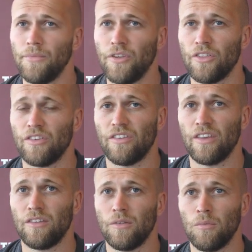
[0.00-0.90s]
to the
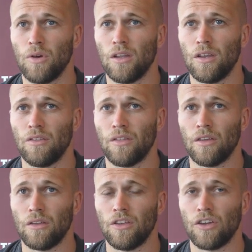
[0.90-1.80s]
season, but I don't
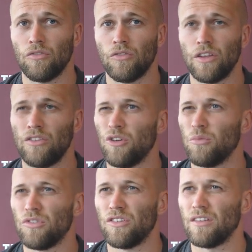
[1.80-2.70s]
think you can read
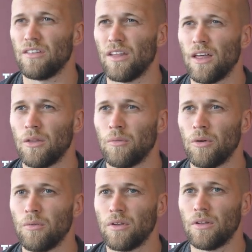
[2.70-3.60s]
too much into that at the
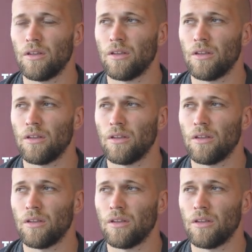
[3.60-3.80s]
moment.